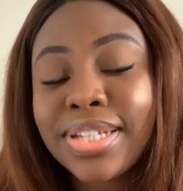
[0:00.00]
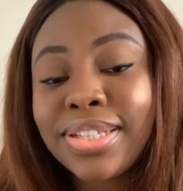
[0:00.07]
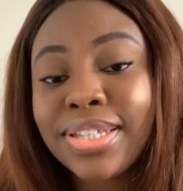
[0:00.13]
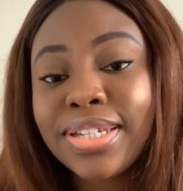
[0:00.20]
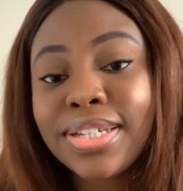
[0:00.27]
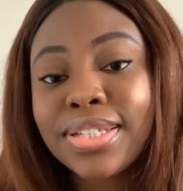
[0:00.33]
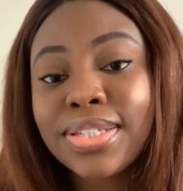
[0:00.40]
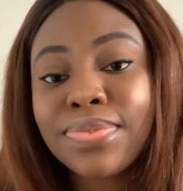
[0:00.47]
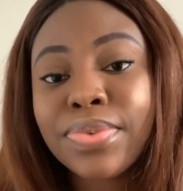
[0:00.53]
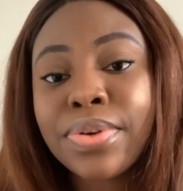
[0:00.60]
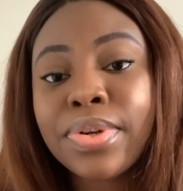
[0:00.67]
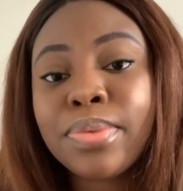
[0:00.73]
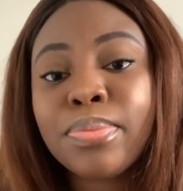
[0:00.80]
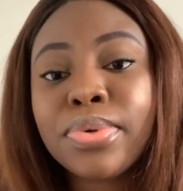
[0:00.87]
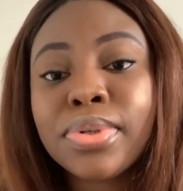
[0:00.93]
I think it's
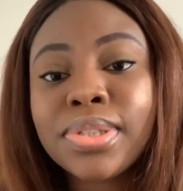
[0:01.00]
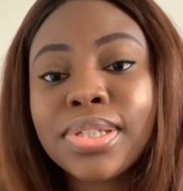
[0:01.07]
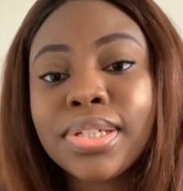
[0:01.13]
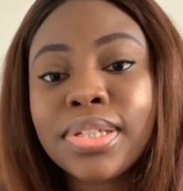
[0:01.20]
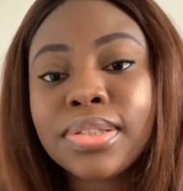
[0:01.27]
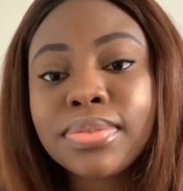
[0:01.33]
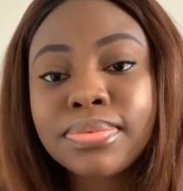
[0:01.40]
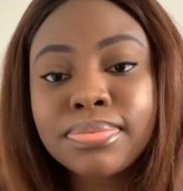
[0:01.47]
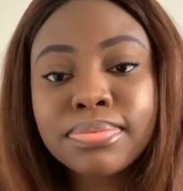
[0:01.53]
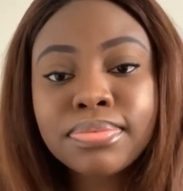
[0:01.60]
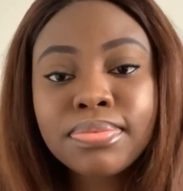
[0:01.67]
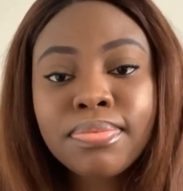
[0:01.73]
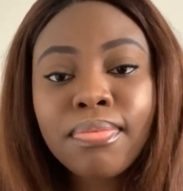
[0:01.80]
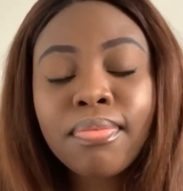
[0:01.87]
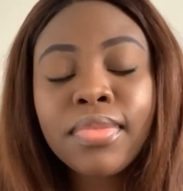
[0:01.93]
very important.
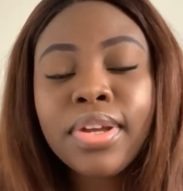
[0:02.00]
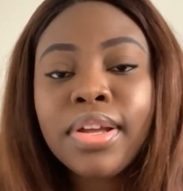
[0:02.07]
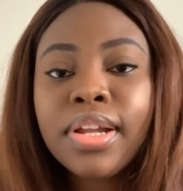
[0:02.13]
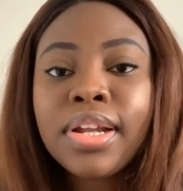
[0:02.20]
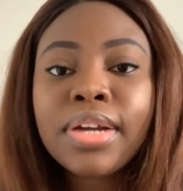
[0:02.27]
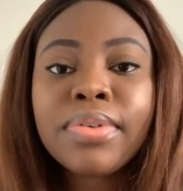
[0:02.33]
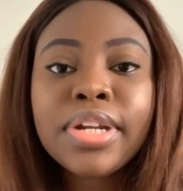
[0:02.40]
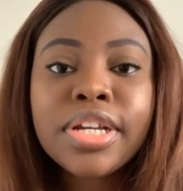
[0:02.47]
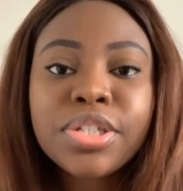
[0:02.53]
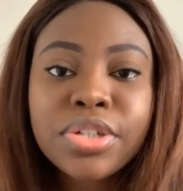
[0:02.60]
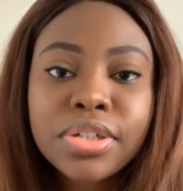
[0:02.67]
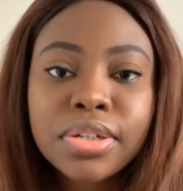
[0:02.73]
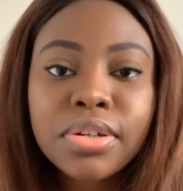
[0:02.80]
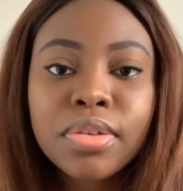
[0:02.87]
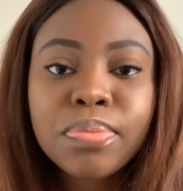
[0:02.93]
Like, when I
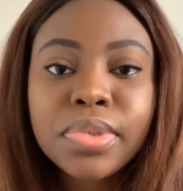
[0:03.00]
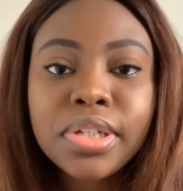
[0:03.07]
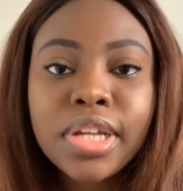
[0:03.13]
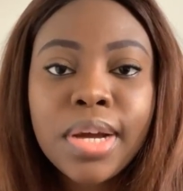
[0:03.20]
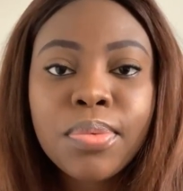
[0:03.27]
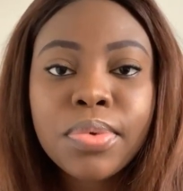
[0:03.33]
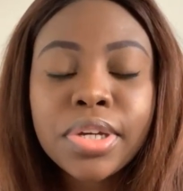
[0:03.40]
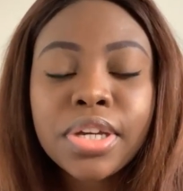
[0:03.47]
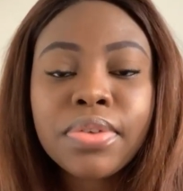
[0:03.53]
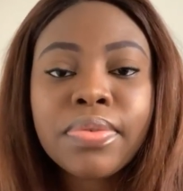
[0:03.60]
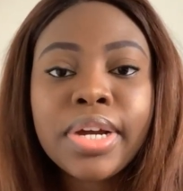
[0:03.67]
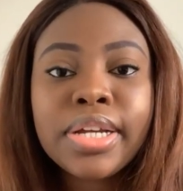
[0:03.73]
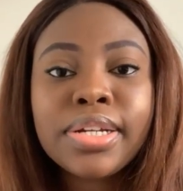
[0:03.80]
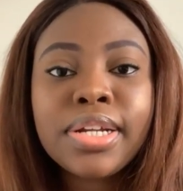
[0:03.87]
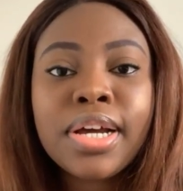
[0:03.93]
joined the company that I'm working
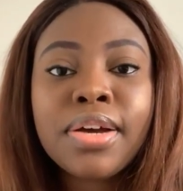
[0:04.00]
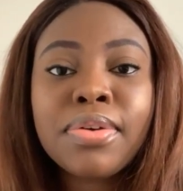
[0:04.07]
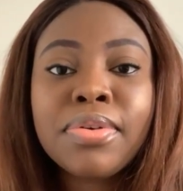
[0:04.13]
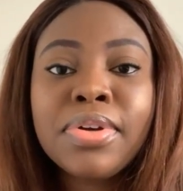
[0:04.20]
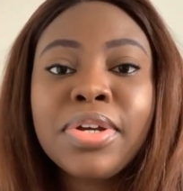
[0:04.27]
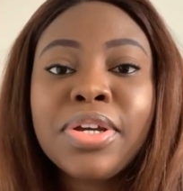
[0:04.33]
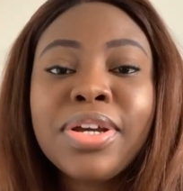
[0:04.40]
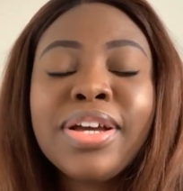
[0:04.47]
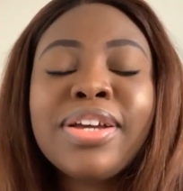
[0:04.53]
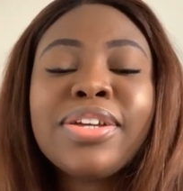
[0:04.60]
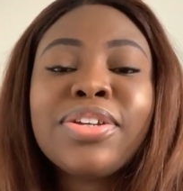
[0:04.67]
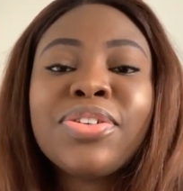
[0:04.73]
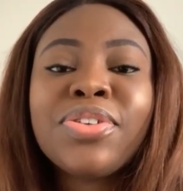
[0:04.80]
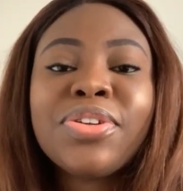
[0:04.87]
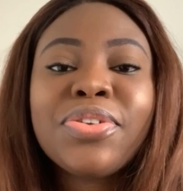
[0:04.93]
right now,
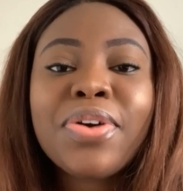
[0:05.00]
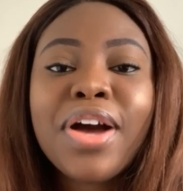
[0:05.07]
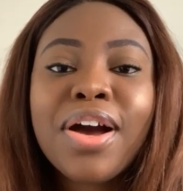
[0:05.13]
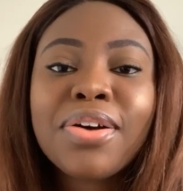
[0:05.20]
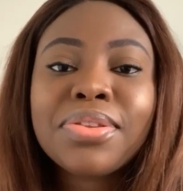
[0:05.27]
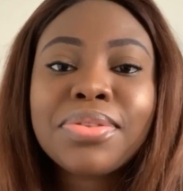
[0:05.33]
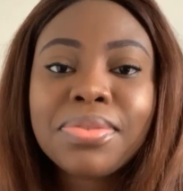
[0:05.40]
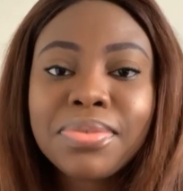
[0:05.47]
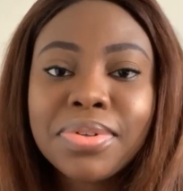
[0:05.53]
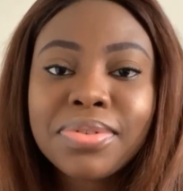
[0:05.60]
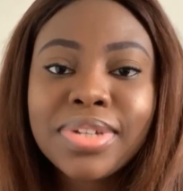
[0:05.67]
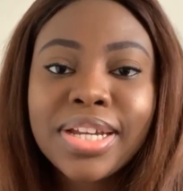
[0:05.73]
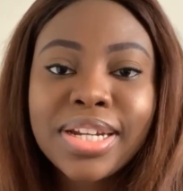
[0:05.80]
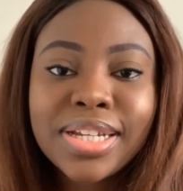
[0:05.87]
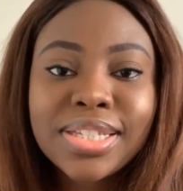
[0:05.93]
you don't know how
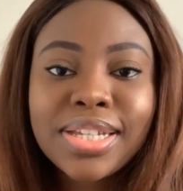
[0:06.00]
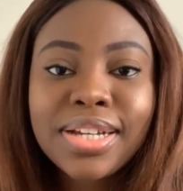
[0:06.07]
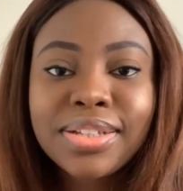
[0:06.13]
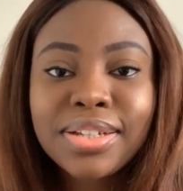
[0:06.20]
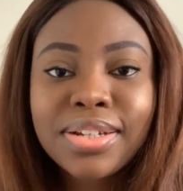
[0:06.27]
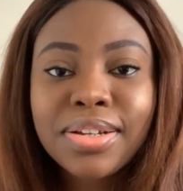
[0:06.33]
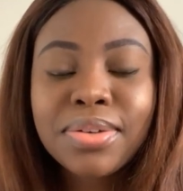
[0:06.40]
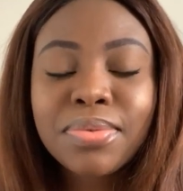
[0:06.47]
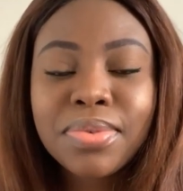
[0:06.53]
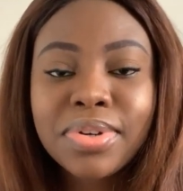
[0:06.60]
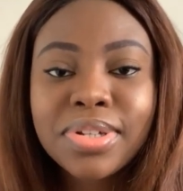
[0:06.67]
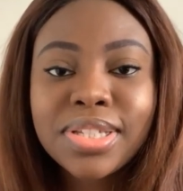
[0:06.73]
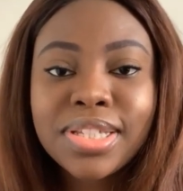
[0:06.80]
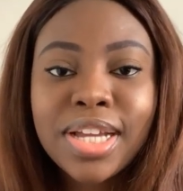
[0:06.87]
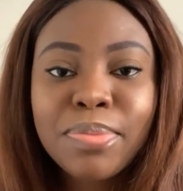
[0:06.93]
thrilled and excited I
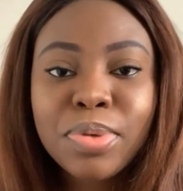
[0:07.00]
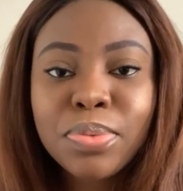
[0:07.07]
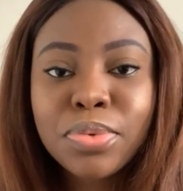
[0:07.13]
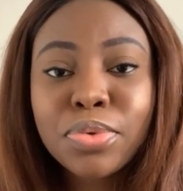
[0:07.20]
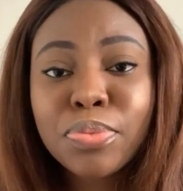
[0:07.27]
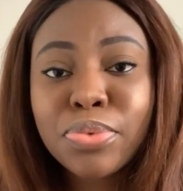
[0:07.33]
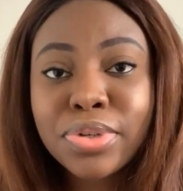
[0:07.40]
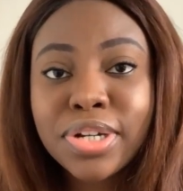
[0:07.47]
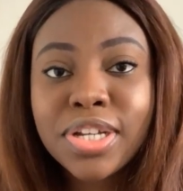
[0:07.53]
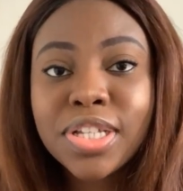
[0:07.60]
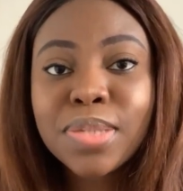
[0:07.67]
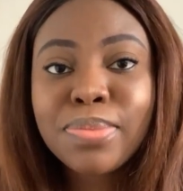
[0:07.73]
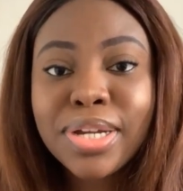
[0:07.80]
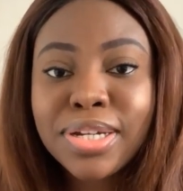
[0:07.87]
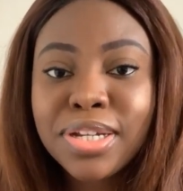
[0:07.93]
was that people could
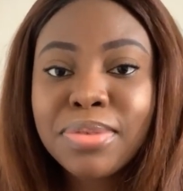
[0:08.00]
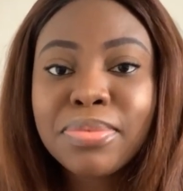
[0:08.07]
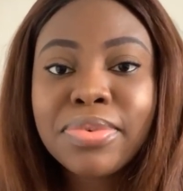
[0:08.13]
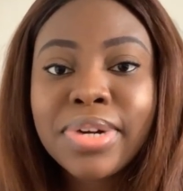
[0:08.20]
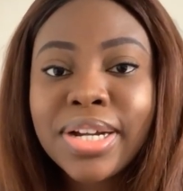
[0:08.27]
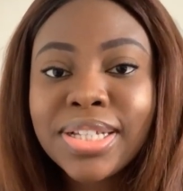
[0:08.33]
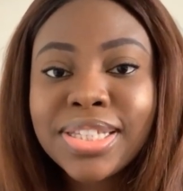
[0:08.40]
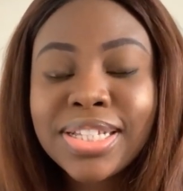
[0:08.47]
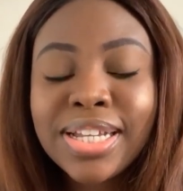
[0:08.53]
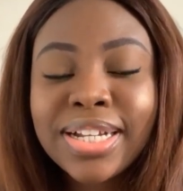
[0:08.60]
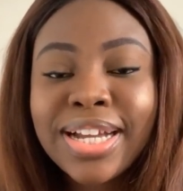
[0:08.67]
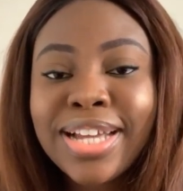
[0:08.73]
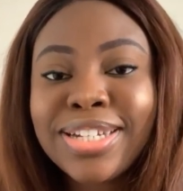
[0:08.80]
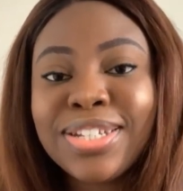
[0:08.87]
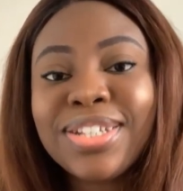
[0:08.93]
pronounce my name right.
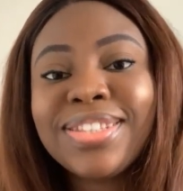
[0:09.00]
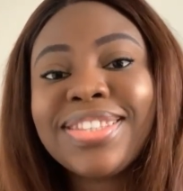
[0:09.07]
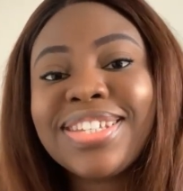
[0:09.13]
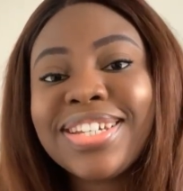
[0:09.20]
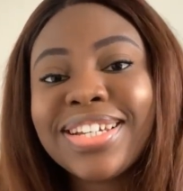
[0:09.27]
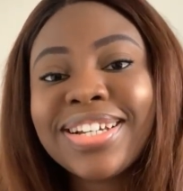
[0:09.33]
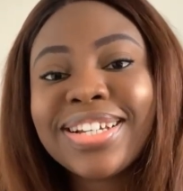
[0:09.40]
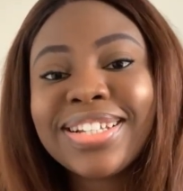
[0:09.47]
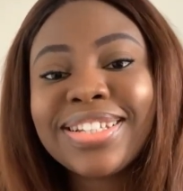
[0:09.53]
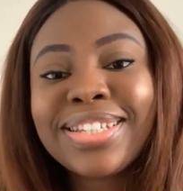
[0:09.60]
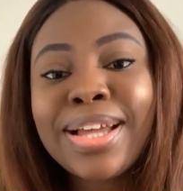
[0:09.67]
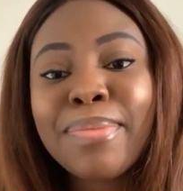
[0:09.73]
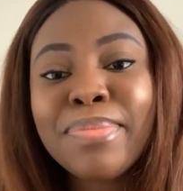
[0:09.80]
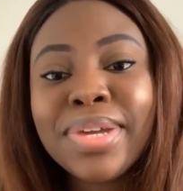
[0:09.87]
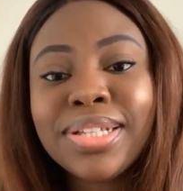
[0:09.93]
Like, I did think
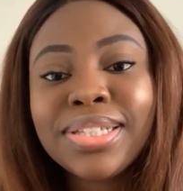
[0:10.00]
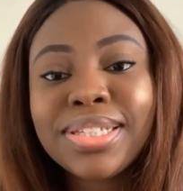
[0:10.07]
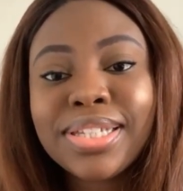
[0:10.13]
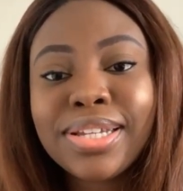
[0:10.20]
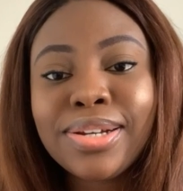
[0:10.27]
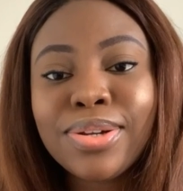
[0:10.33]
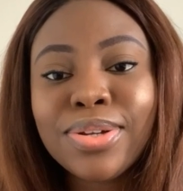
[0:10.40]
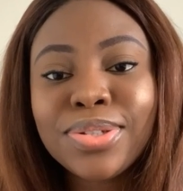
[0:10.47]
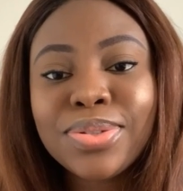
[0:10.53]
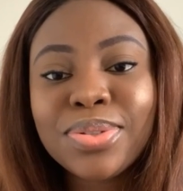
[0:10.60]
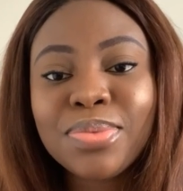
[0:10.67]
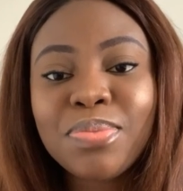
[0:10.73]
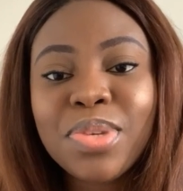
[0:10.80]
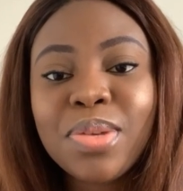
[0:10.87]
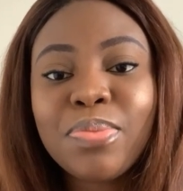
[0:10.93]
that meant a lot
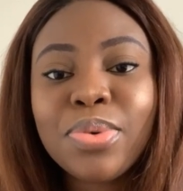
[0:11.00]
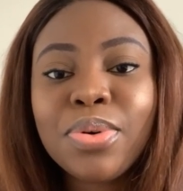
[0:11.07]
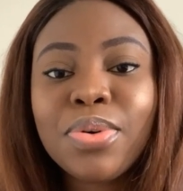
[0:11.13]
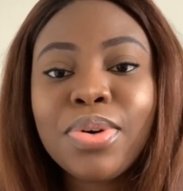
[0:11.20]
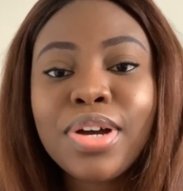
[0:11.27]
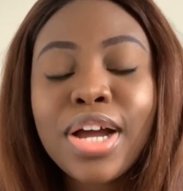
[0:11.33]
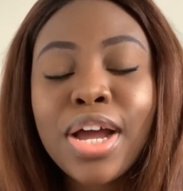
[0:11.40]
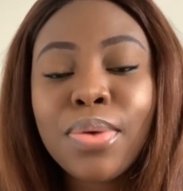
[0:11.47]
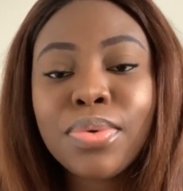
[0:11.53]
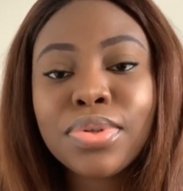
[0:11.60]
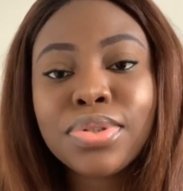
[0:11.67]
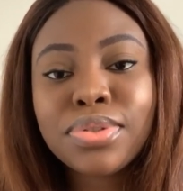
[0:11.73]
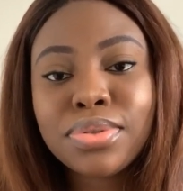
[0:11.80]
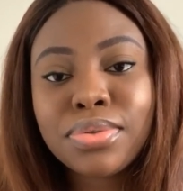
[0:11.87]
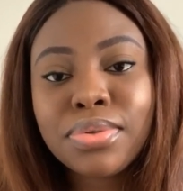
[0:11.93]
to me, but I
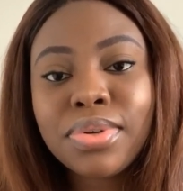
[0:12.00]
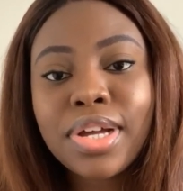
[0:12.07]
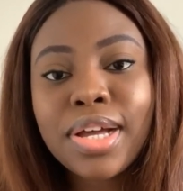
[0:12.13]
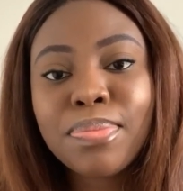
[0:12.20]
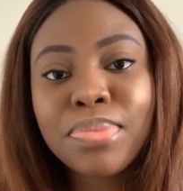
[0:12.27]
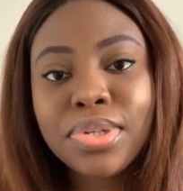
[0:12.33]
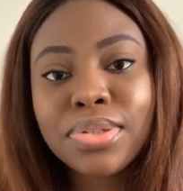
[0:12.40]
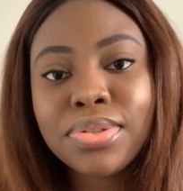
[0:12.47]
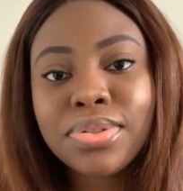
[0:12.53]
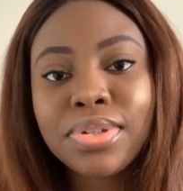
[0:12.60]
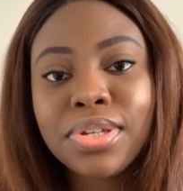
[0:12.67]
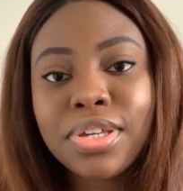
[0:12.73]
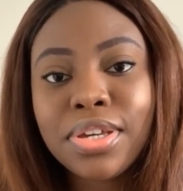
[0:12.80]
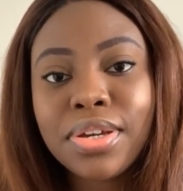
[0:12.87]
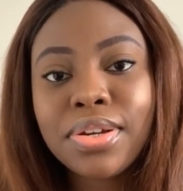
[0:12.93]
was so happy to
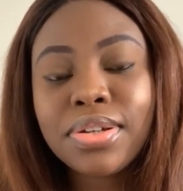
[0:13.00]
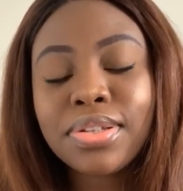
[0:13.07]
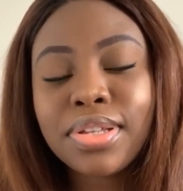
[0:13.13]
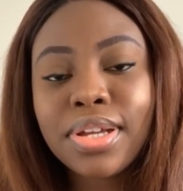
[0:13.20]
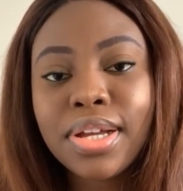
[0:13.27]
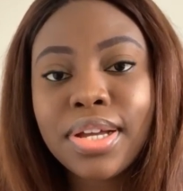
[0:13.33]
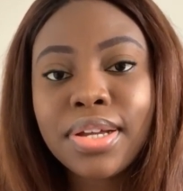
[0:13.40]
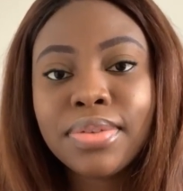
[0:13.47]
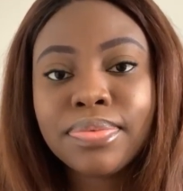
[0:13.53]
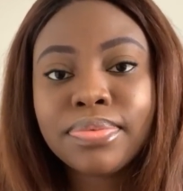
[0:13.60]
hear that